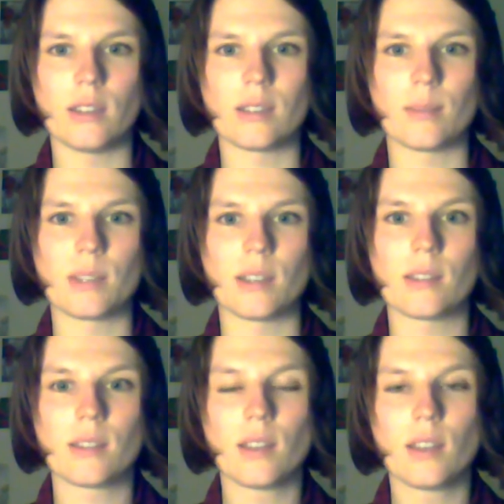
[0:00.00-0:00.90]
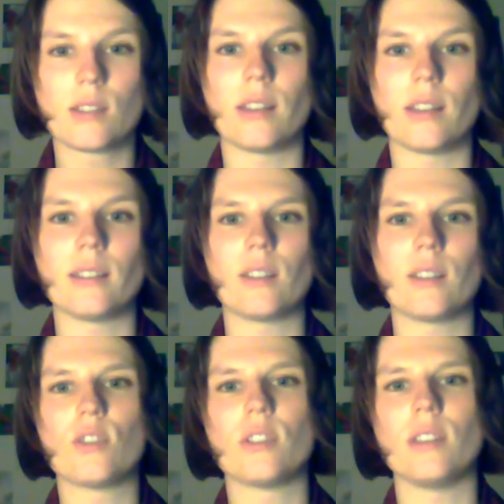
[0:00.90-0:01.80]
in some sense. So like that
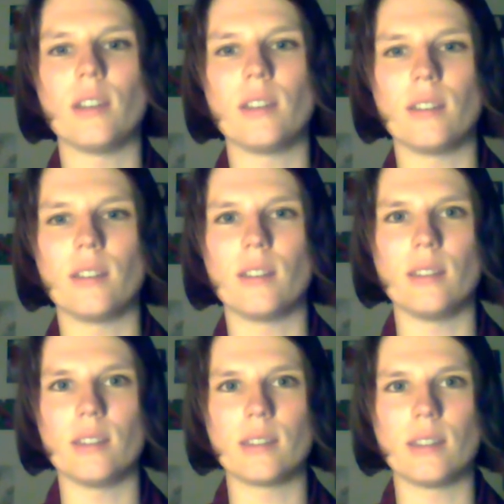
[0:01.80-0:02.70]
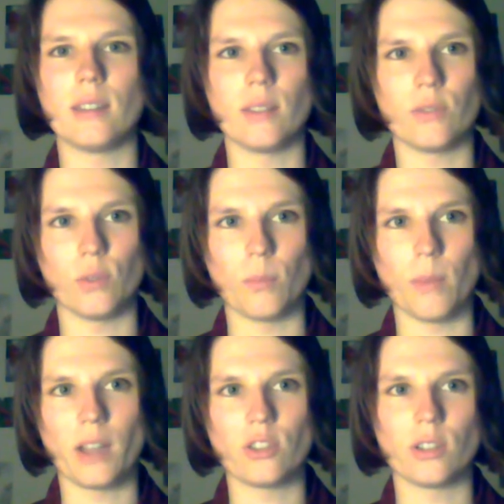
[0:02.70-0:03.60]
usually if you
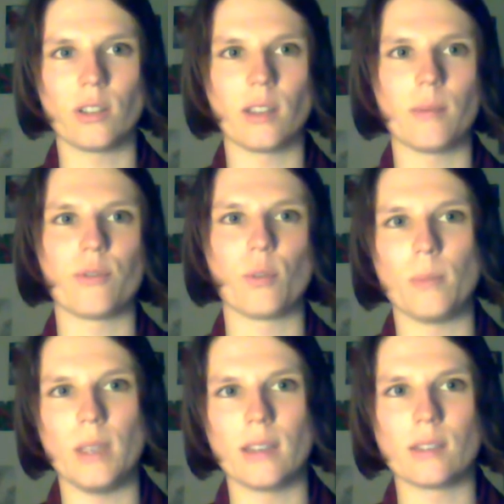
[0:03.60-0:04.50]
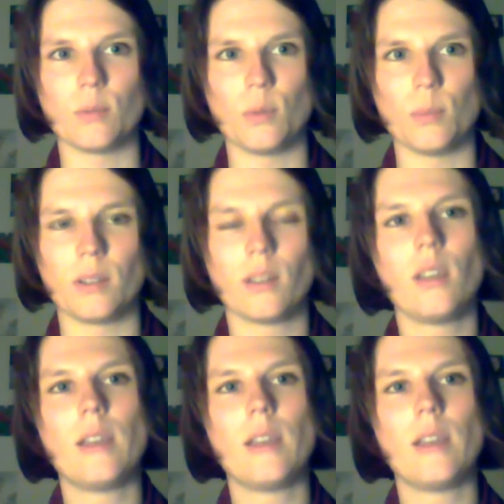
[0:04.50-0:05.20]
imagine it, for me as a woman,